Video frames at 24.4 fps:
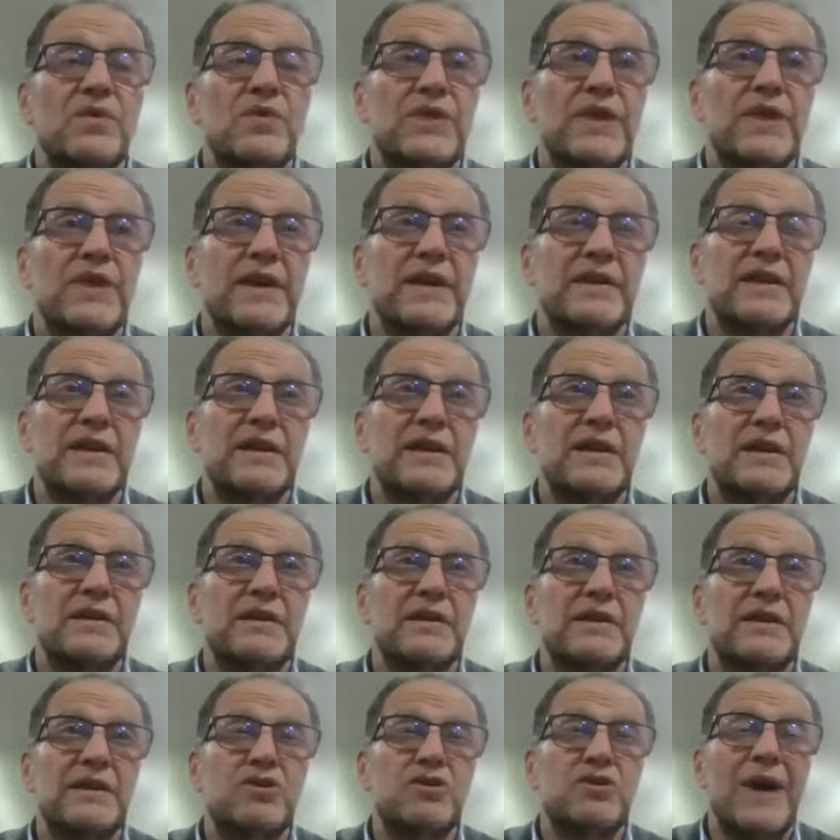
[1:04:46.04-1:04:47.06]
the, the,
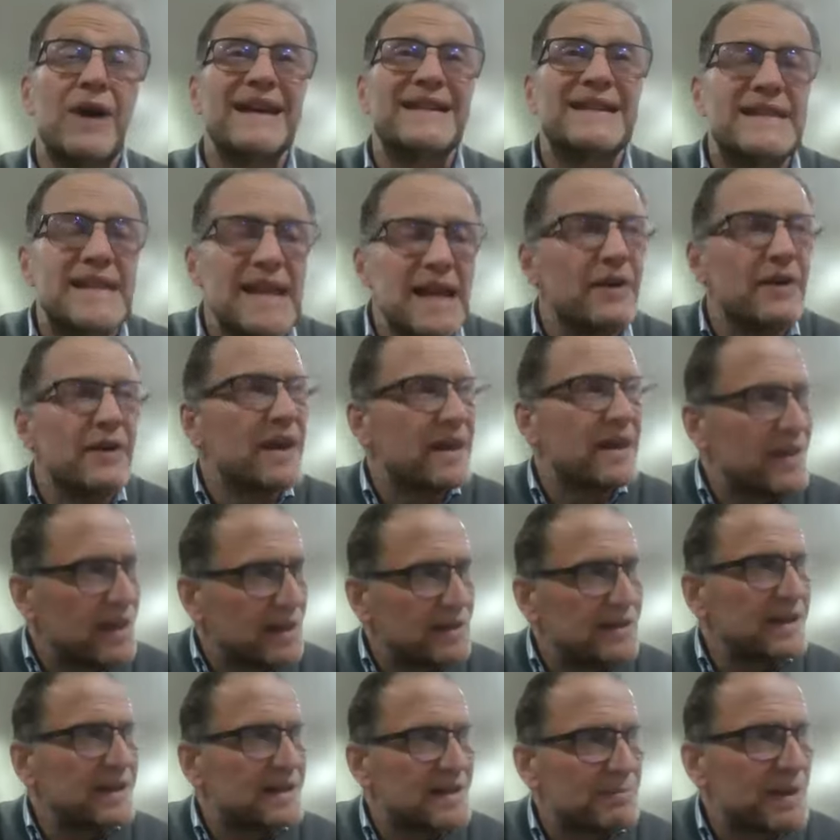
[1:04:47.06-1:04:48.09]
the criteria
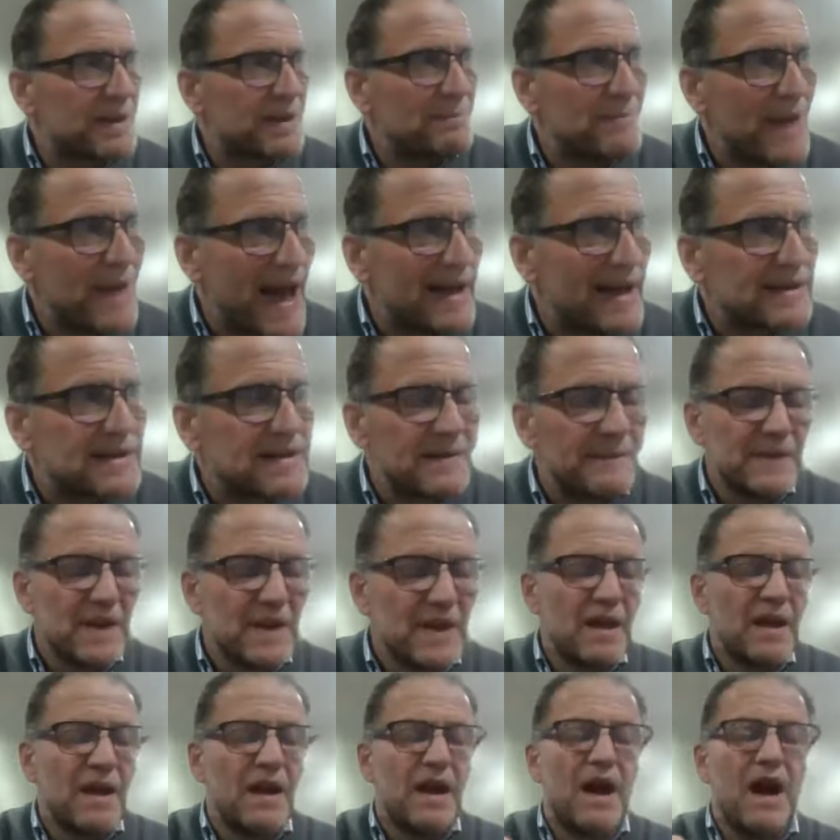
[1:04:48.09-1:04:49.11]
that need to be met
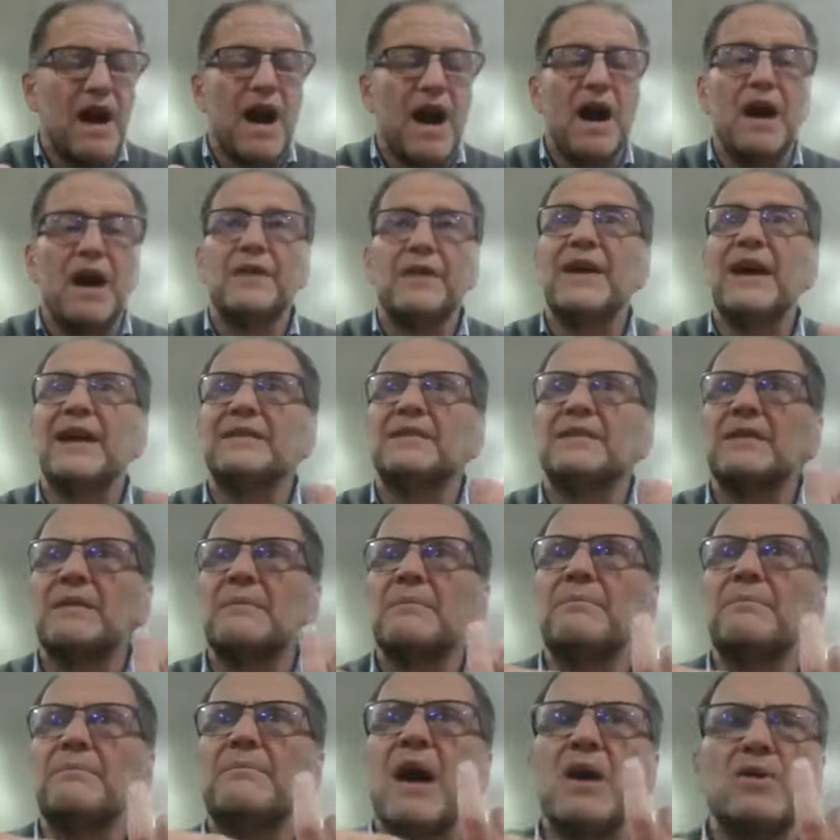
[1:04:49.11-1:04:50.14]
are that
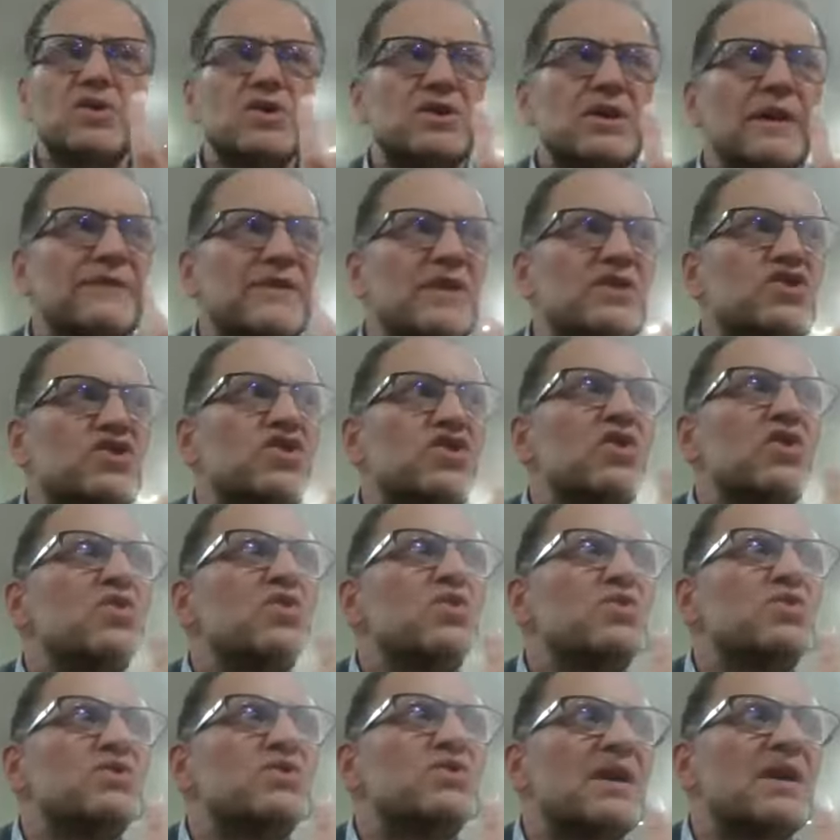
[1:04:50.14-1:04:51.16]
most of the
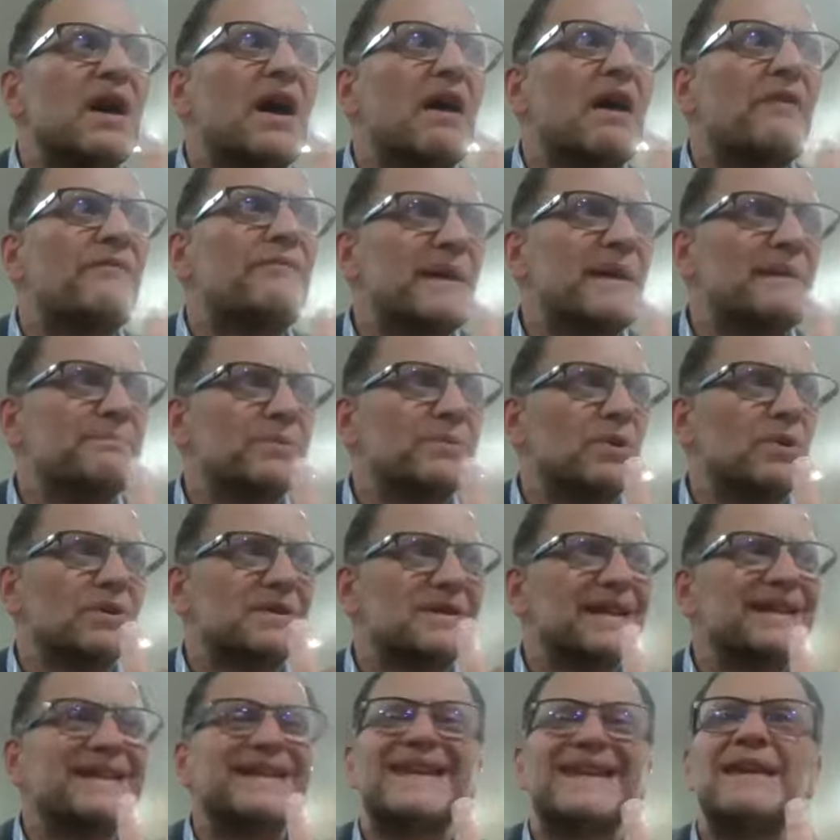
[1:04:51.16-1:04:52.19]
Jews have been
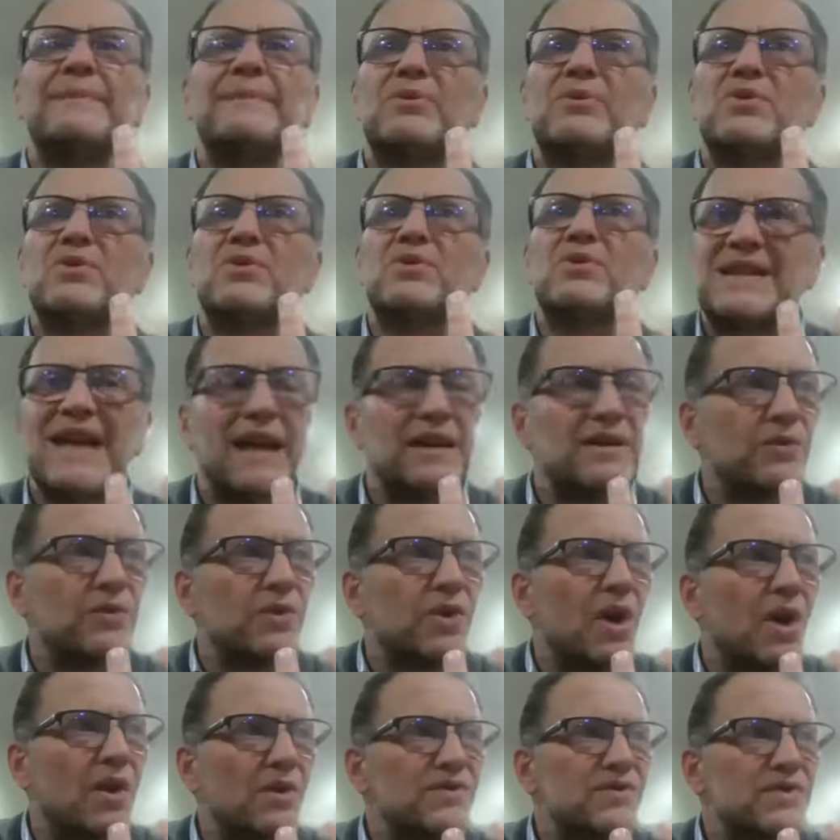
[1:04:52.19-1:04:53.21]
brought in kibbutz
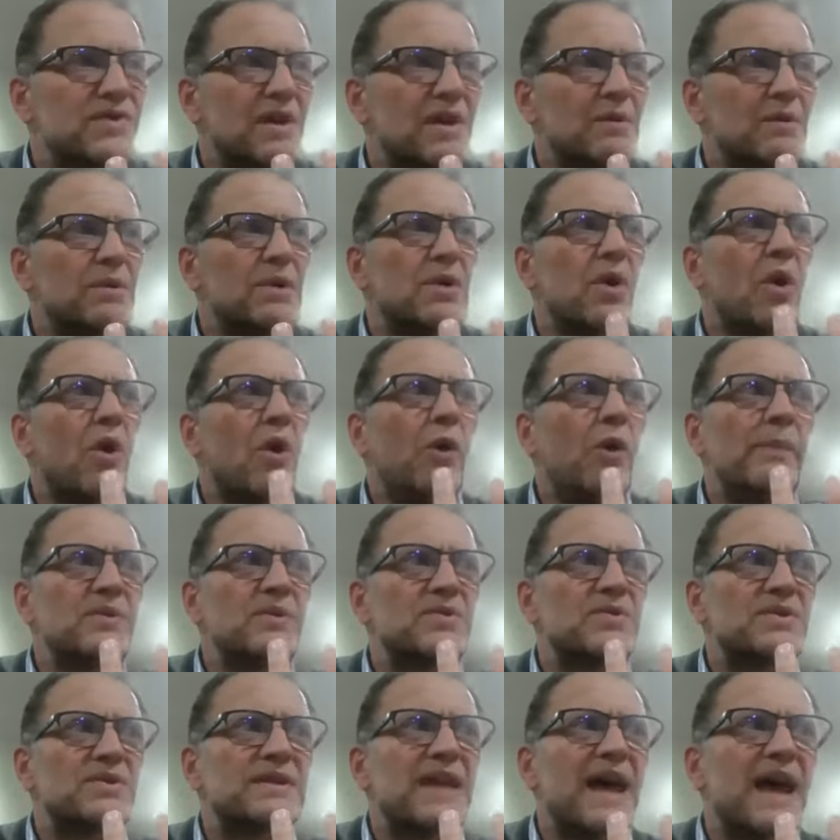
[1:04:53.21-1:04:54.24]
galuyot. We're
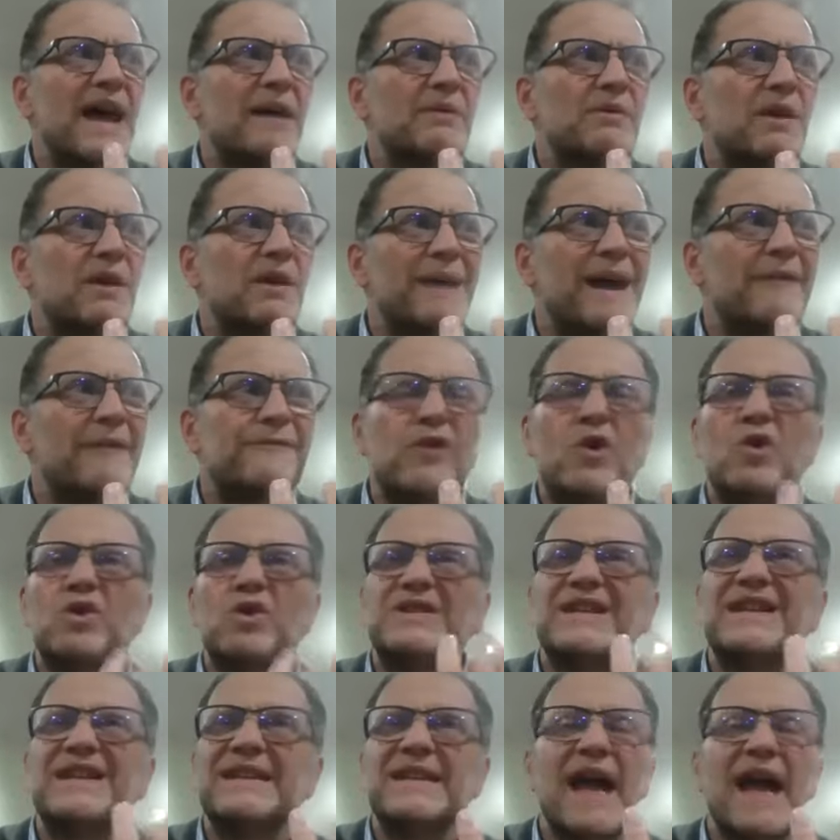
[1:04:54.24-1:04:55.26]
almost there. We're about
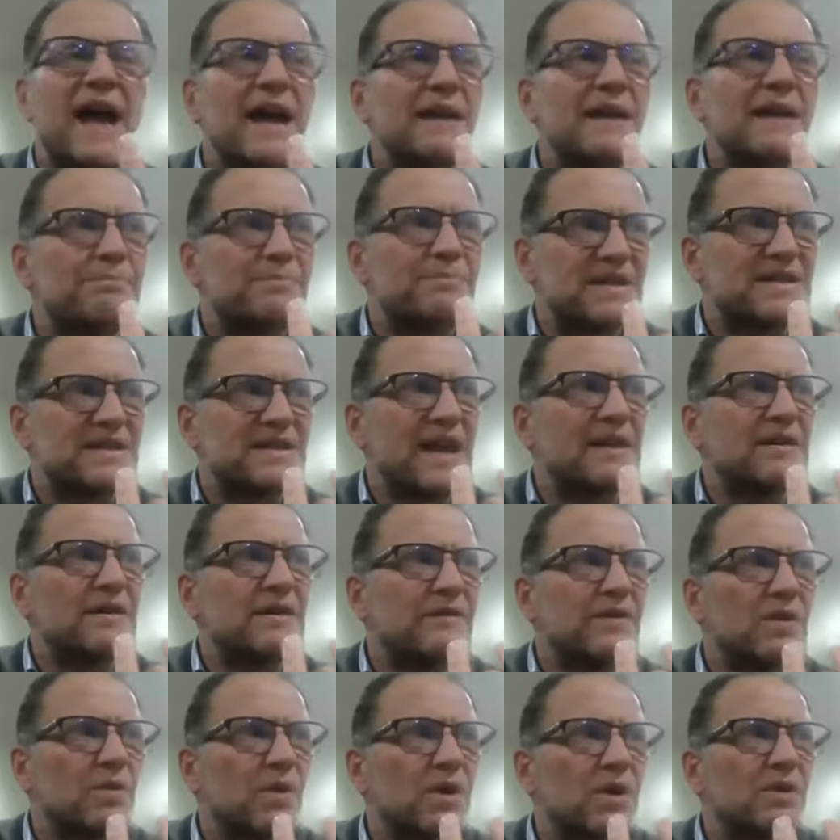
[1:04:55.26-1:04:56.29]
49%
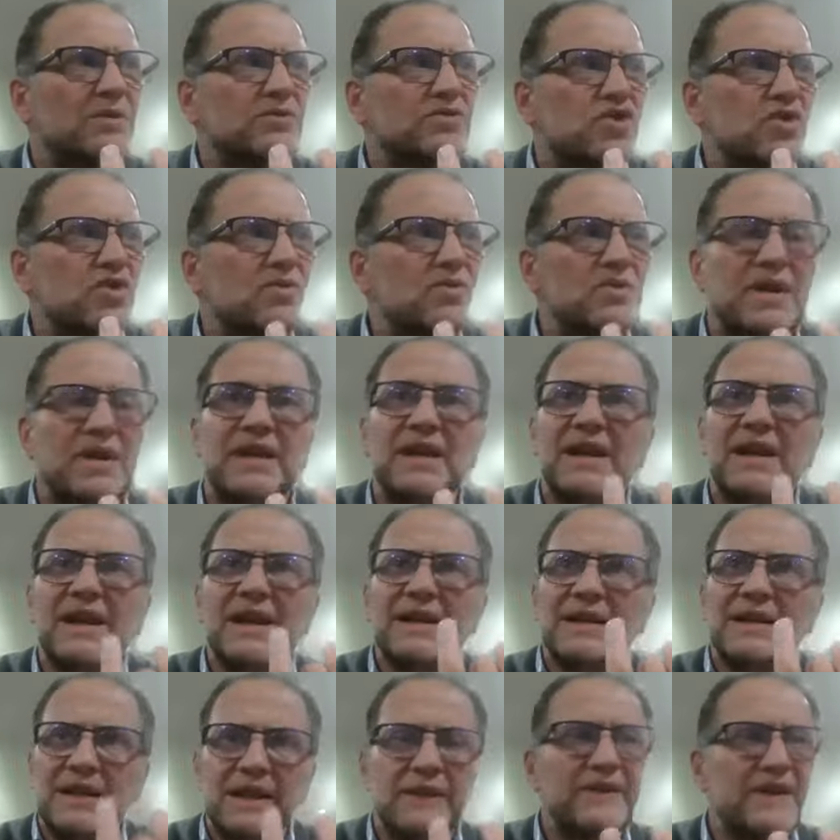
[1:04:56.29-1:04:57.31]
of the world Jewry
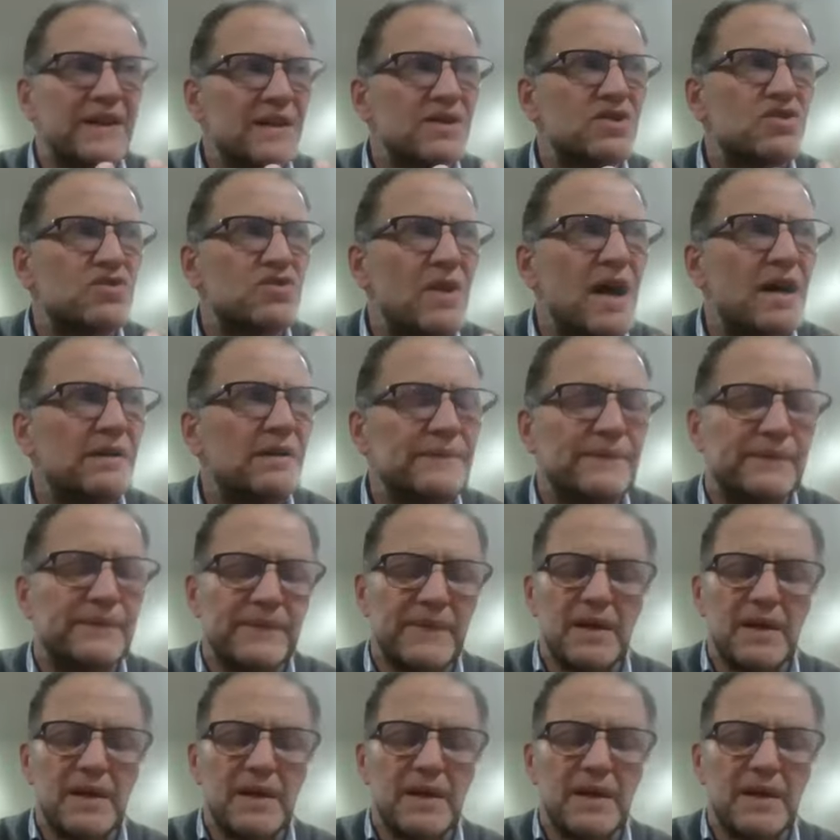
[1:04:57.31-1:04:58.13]
live in Israel.